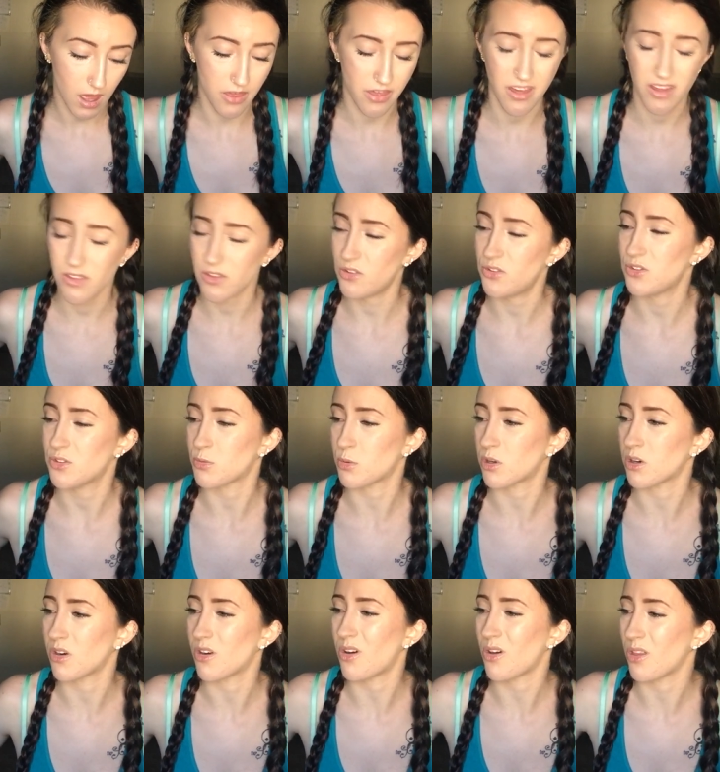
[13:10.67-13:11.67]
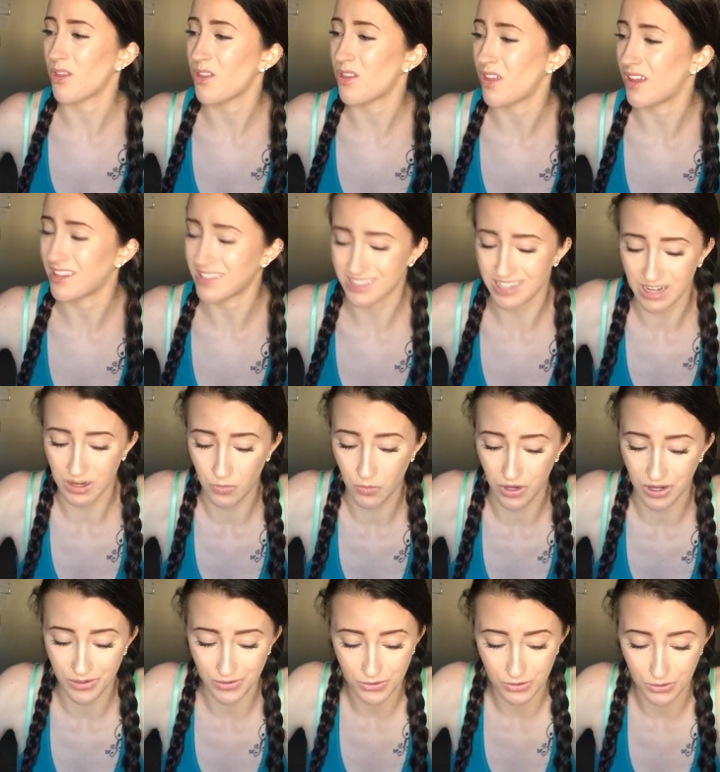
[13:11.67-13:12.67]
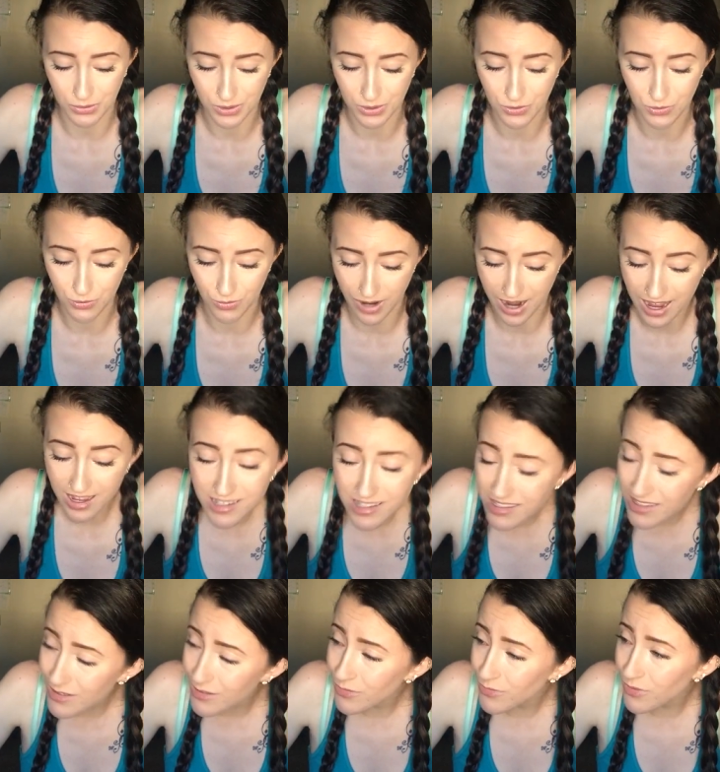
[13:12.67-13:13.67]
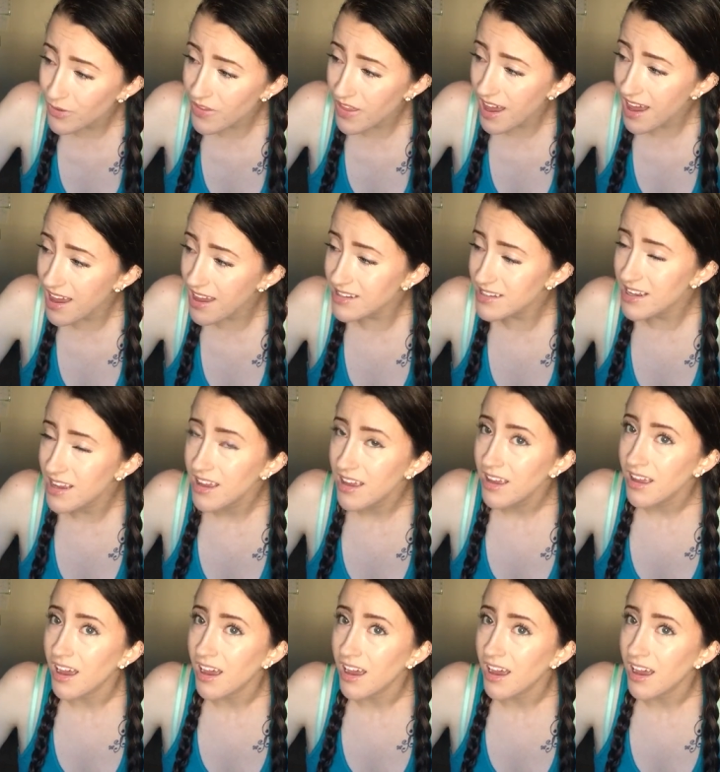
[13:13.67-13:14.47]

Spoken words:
think those were all the things that I wanted to address for that.